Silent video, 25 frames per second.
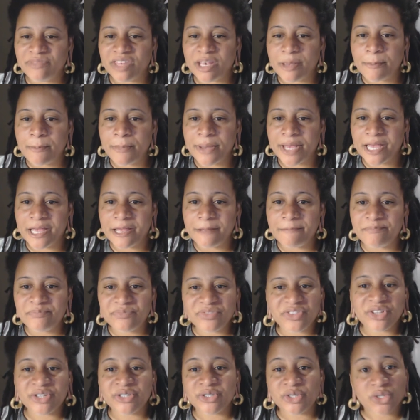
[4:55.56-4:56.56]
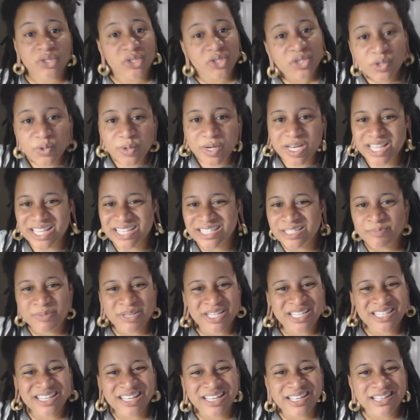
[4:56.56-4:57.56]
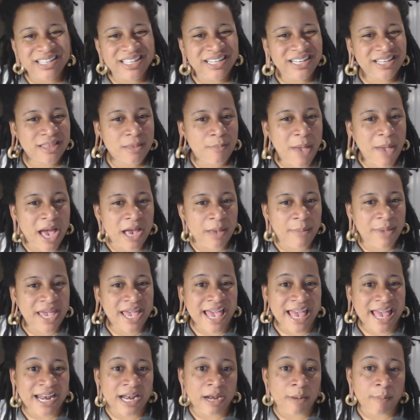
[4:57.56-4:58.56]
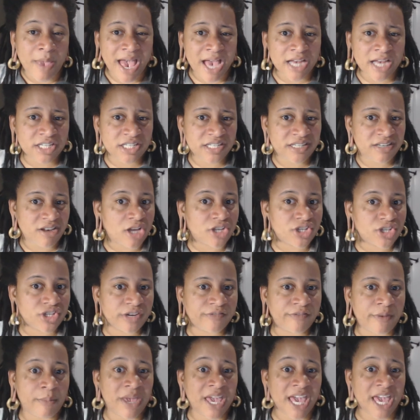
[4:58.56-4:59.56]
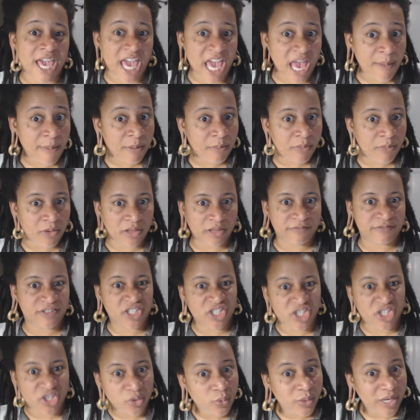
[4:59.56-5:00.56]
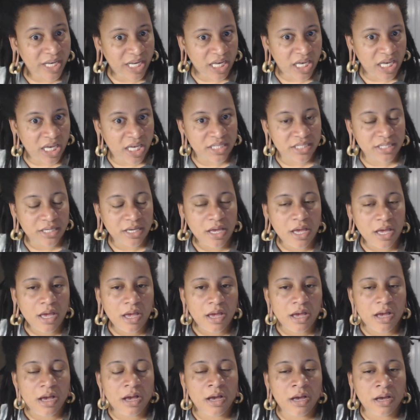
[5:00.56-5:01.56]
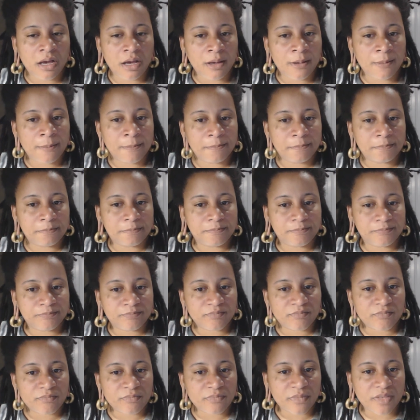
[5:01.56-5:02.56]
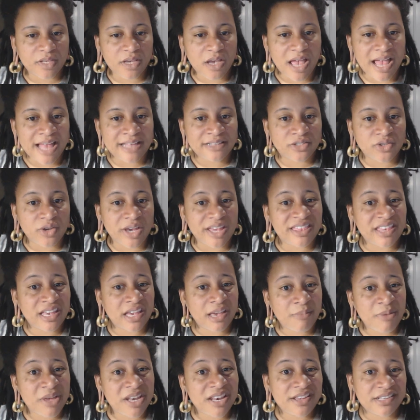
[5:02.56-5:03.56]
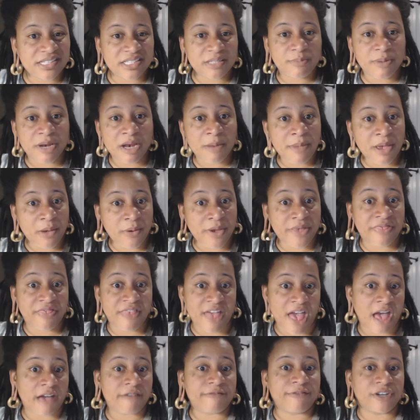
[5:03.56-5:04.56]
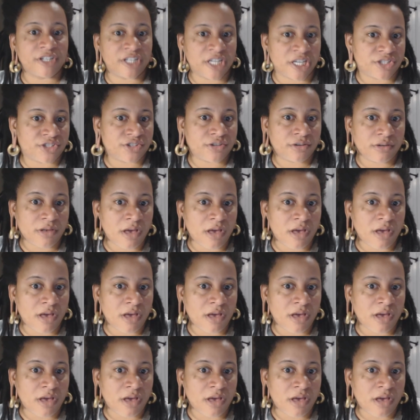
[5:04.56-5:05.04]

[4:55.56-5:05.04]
But there's a story that's been niggling in the back of my head, and I'm actually not sure if I'm capable of doing it. Um, and so I think I'm going to experiment with that for National